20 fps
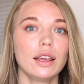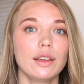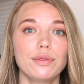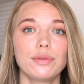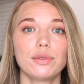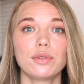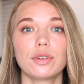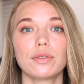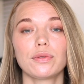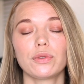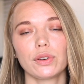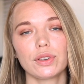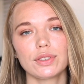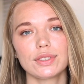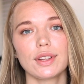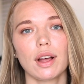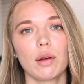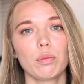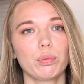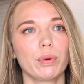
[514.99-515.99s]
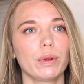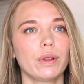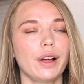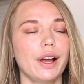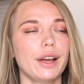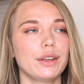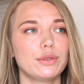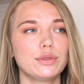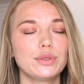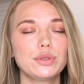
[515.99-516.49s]
If you're, for example,
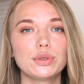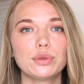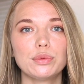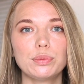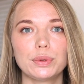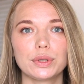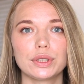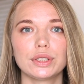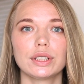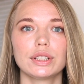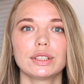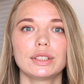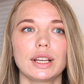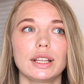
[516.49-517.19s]
a YouTuber,